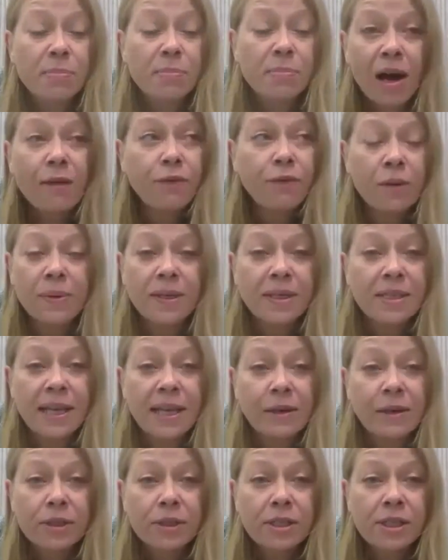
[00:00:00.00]
my view is
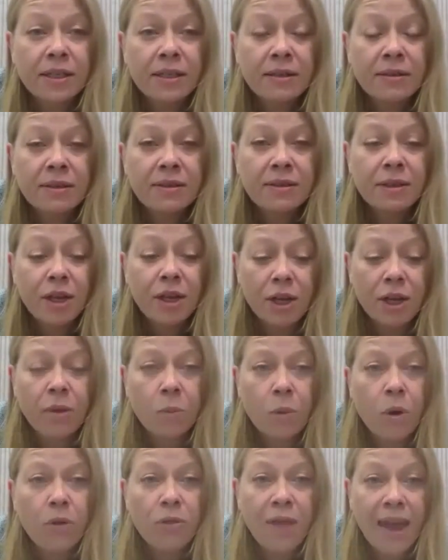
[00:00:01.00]
they ought to look at
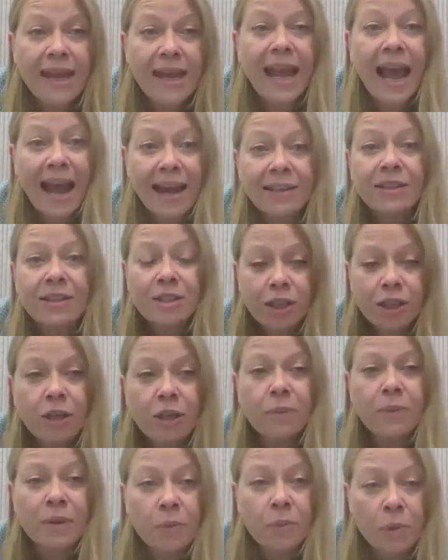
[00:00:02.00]
what they can
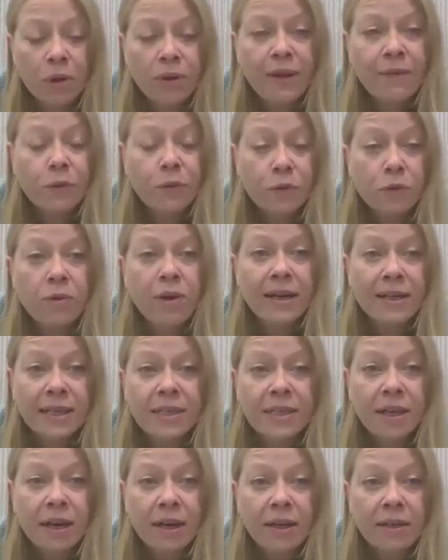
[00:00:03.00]
do with what they've
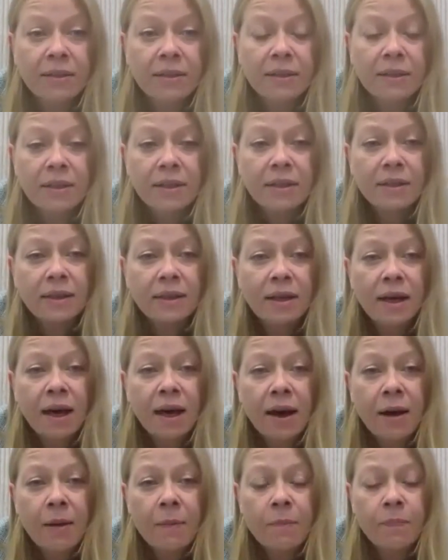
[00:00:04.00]
already done
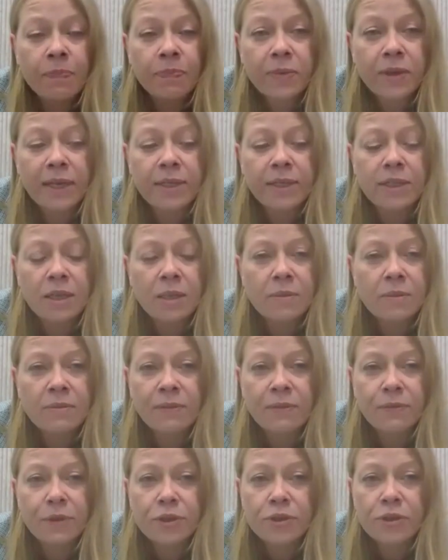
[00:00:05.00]
in terms of
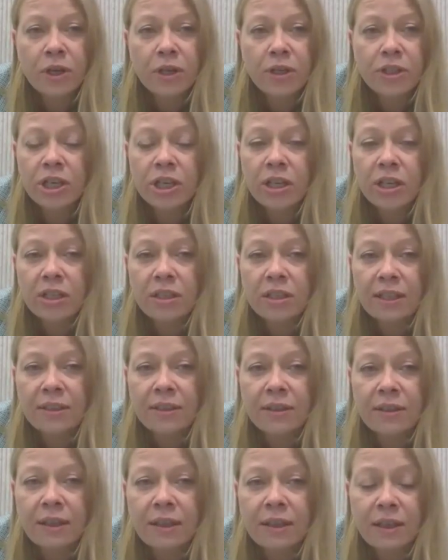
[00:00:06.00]
infrastructure
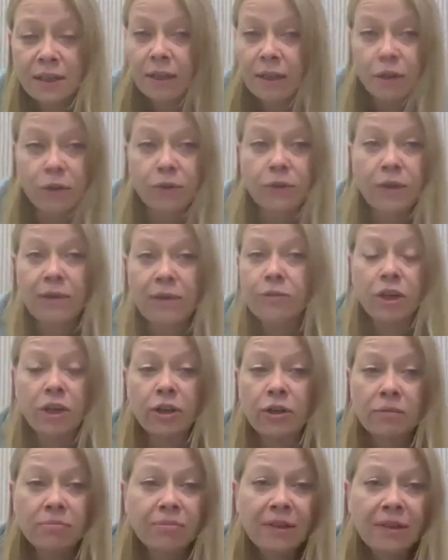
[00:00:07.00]
and along that
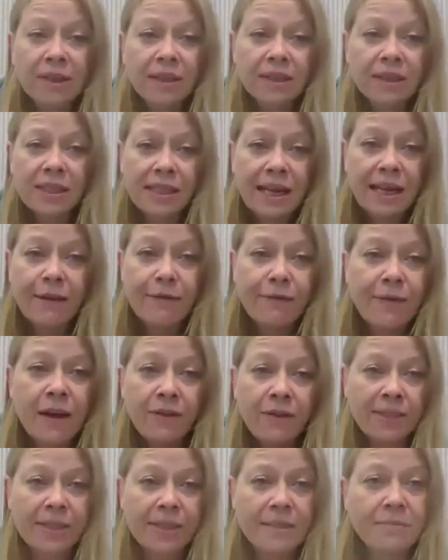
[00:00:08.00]
route, to see if
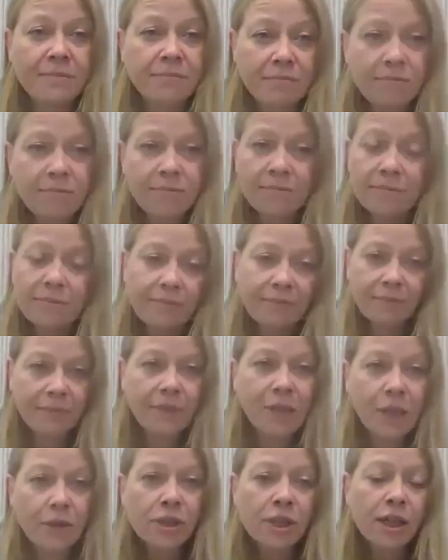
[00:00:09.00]
there is
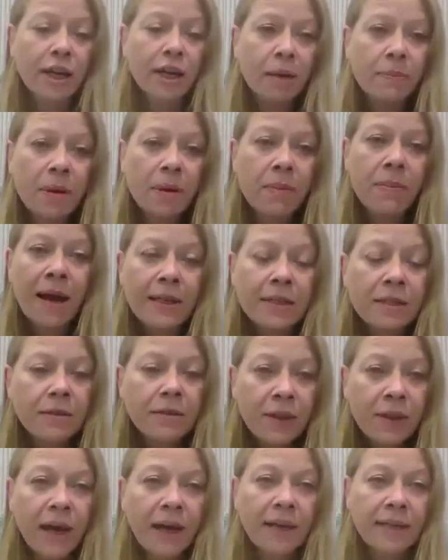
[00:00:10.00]
use that can be made
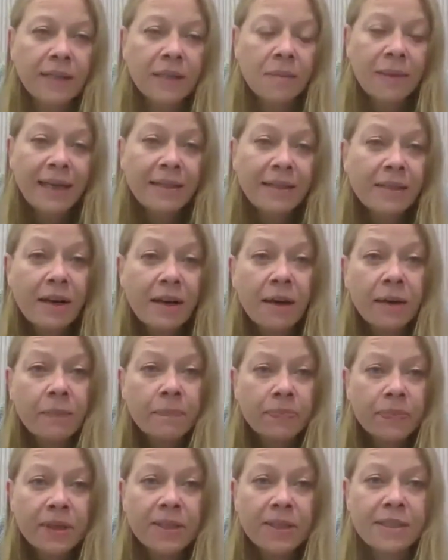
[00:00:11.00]
of that in the
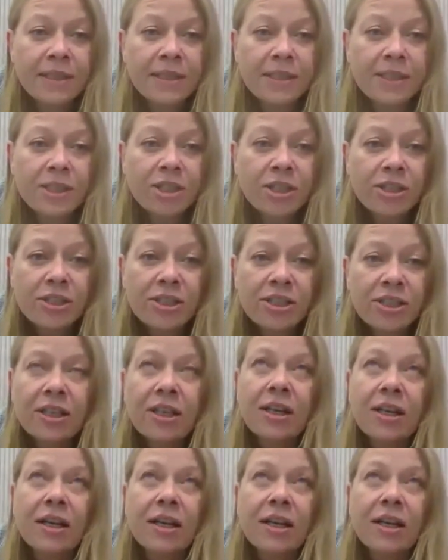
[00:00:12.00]
meantime, because it's